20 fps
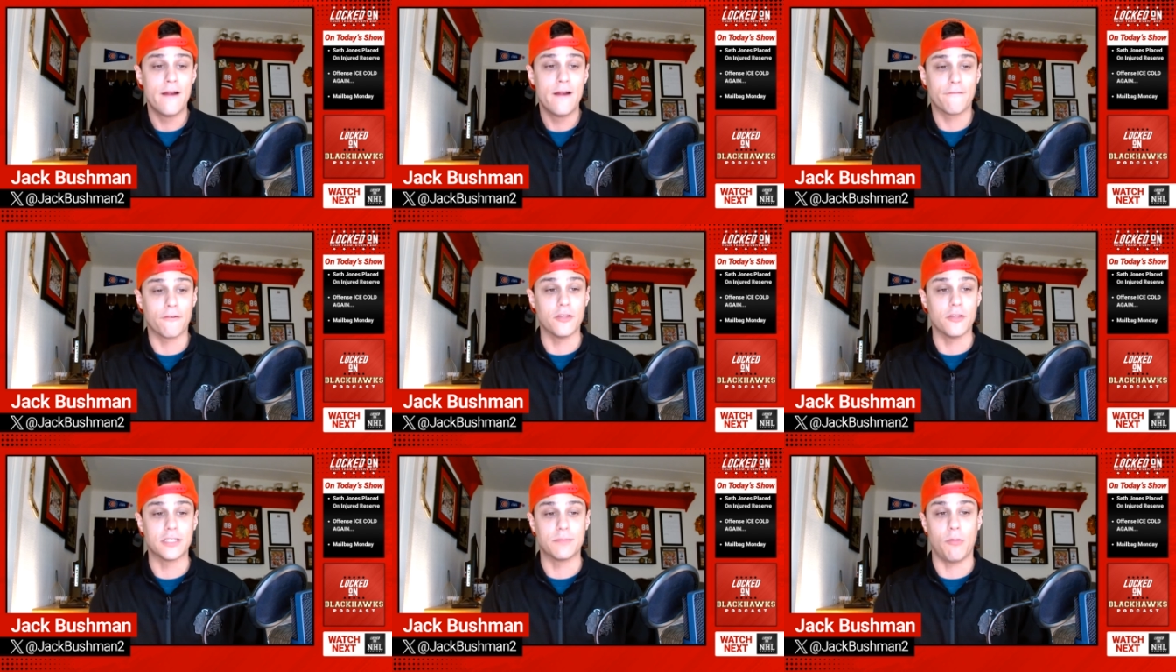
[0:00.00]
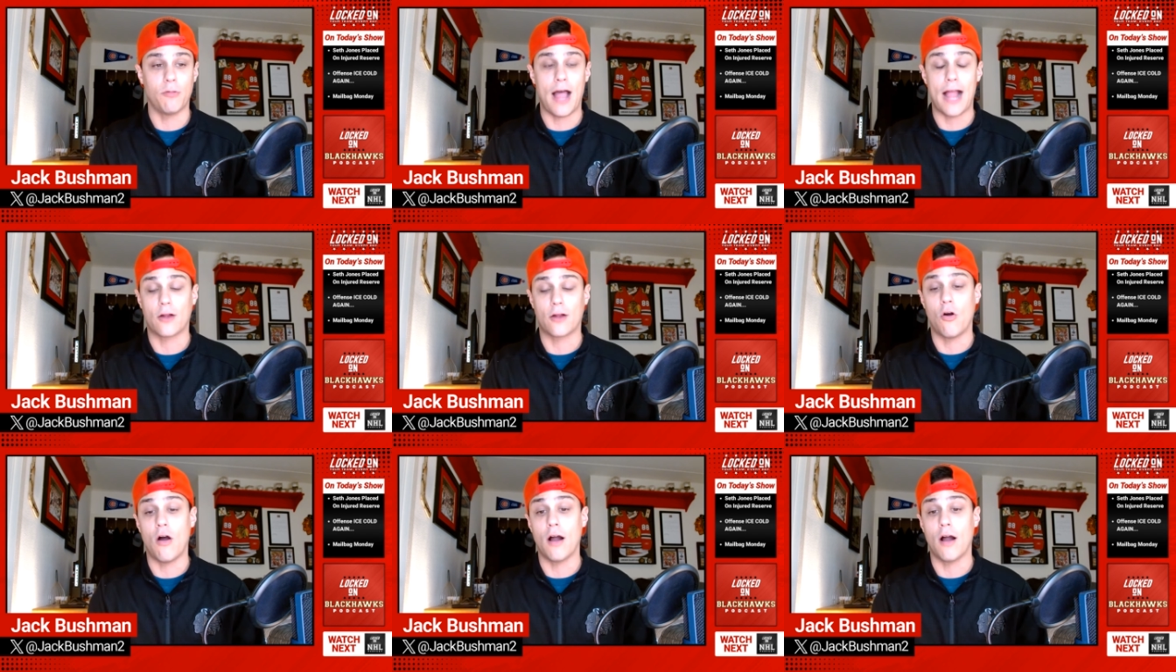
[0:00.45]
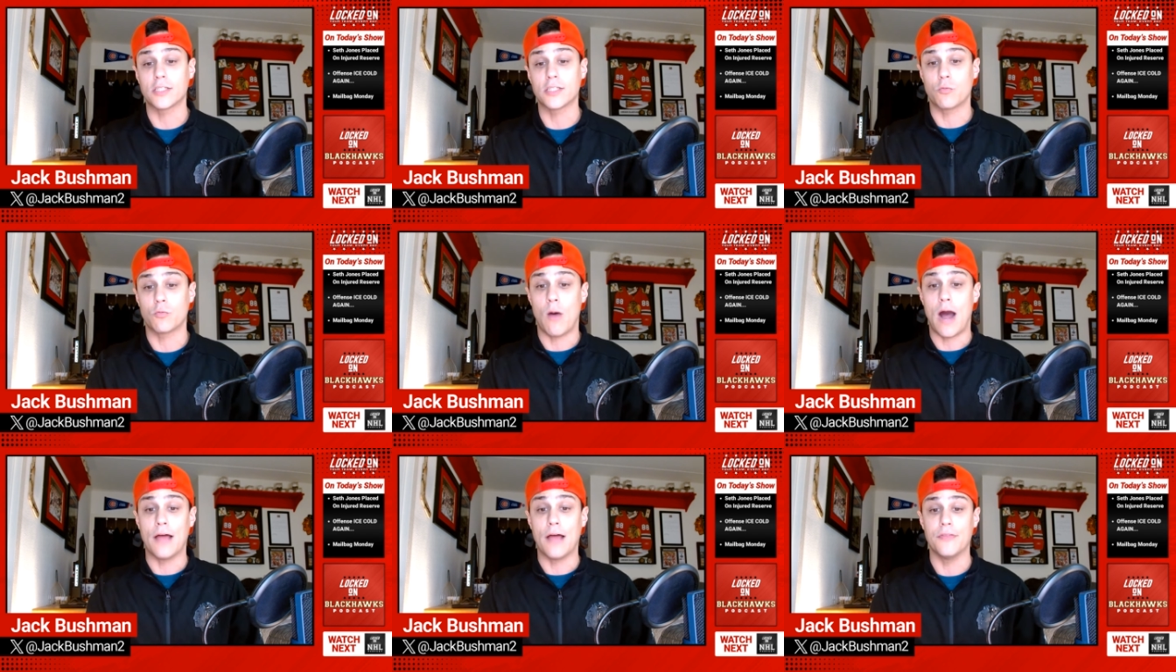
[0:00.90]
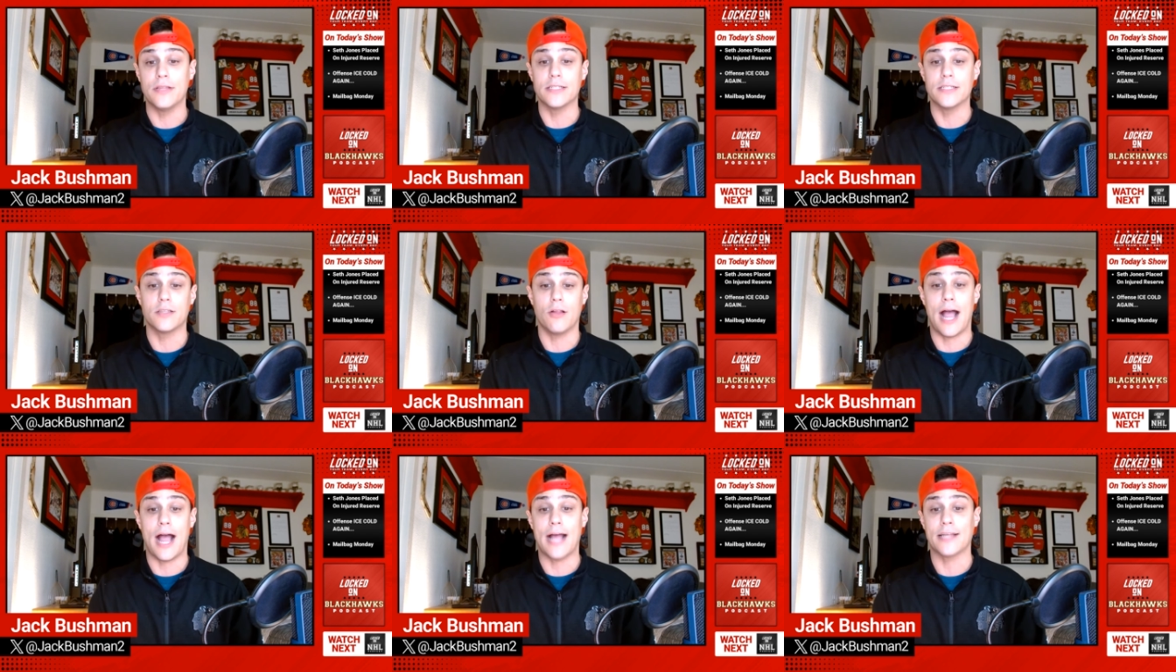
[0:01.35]
for this Blackhawk squad
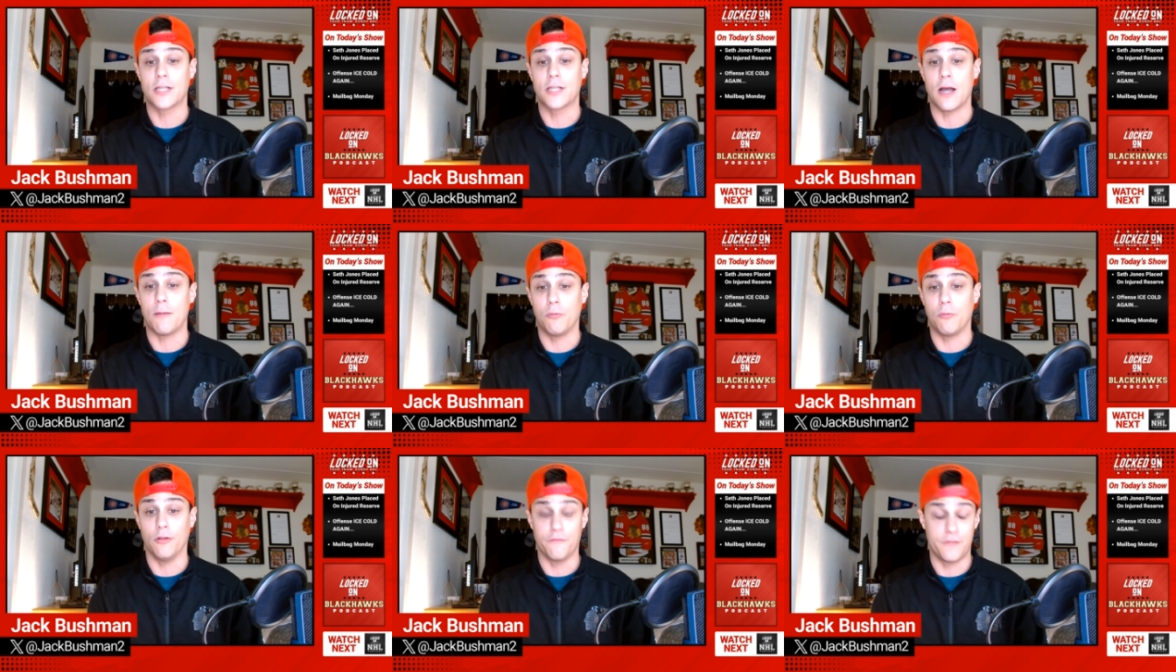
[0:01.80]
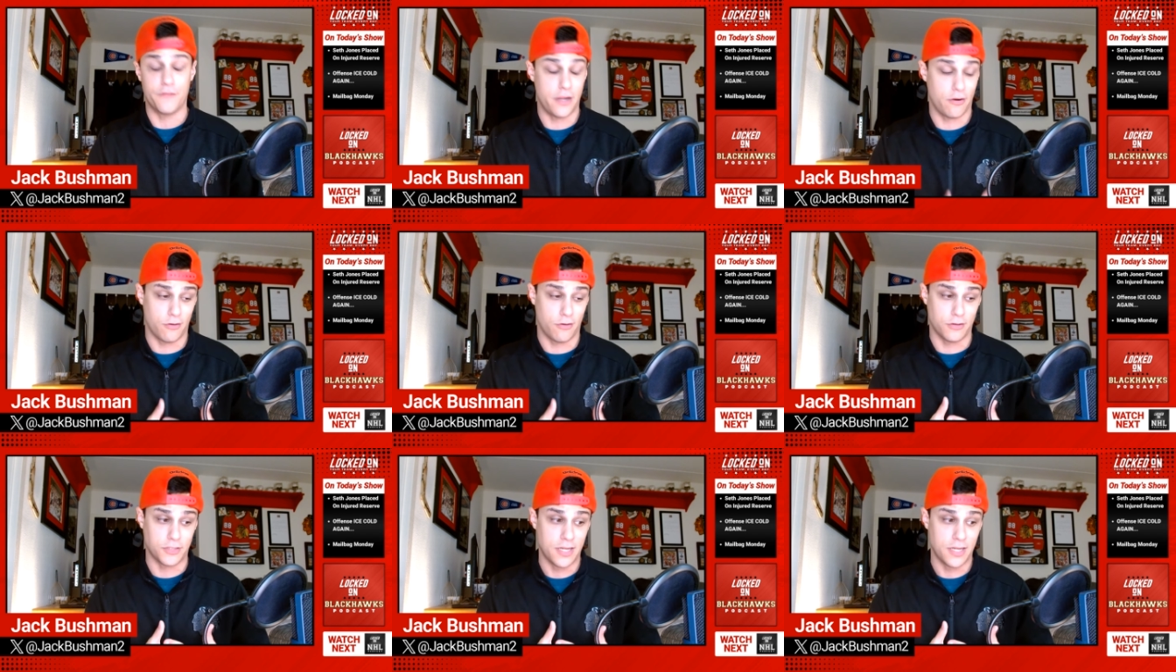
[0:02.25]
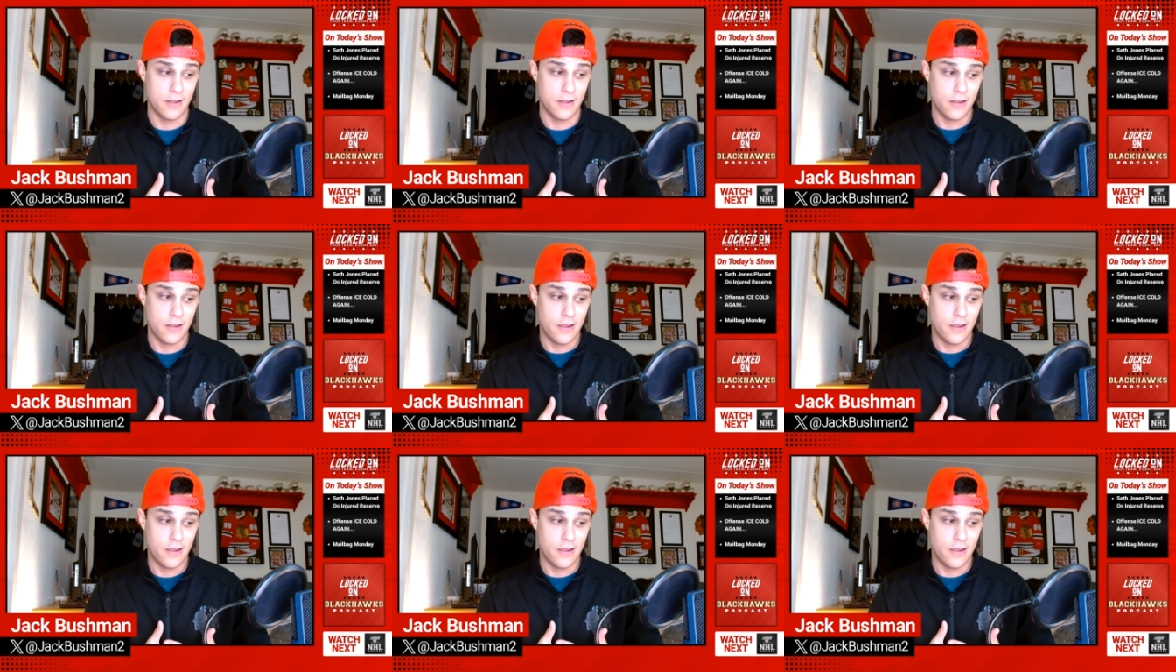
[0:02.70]
these last couple of years.